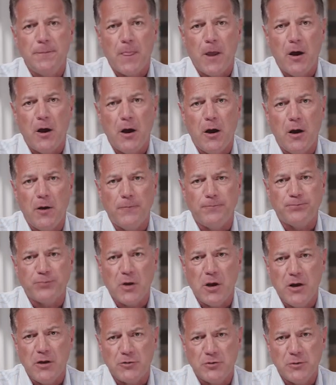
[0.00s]

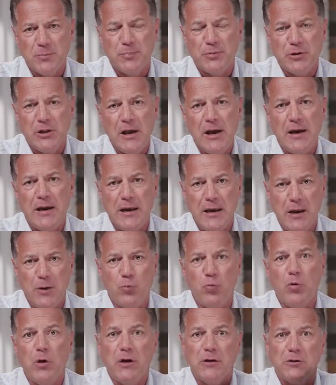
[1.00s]
to play
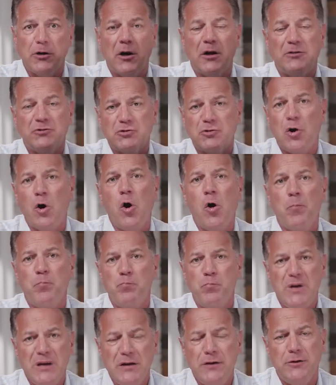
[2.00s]
in what God's called
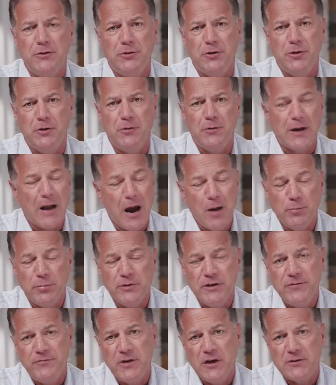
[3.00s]
me to do. And I
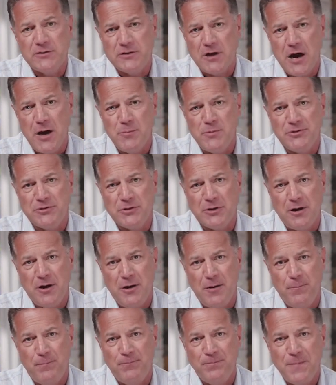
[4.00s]
believe that time has
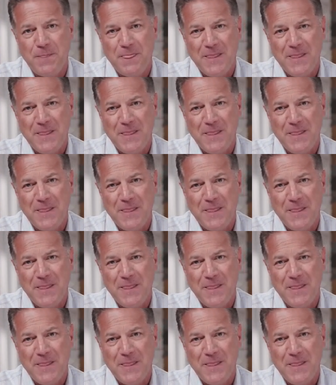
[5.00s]
come.